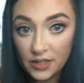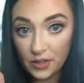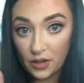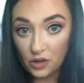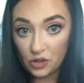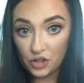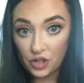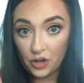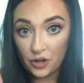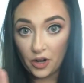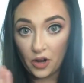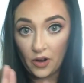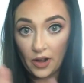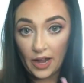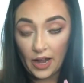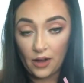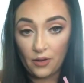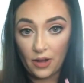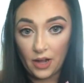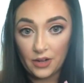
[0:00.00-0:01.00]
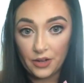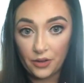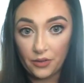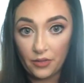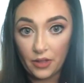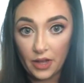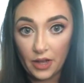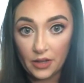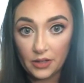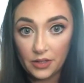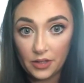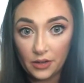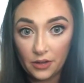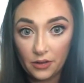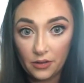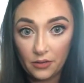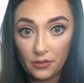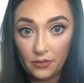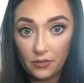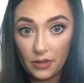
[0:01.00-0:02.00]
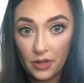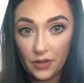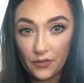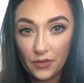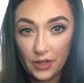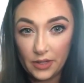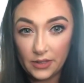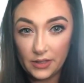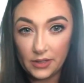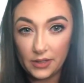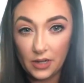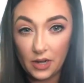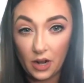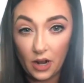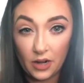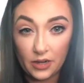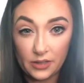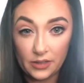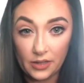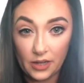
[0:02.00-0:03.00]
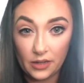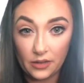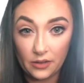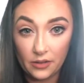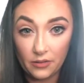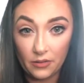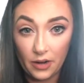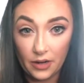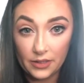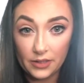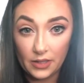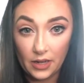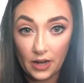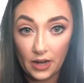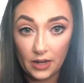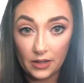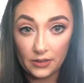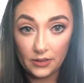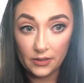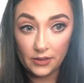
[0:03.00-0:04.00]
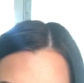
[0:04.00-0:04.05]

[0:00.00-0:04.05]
I'll show y'all how I do that too, if it's not exactly the right size.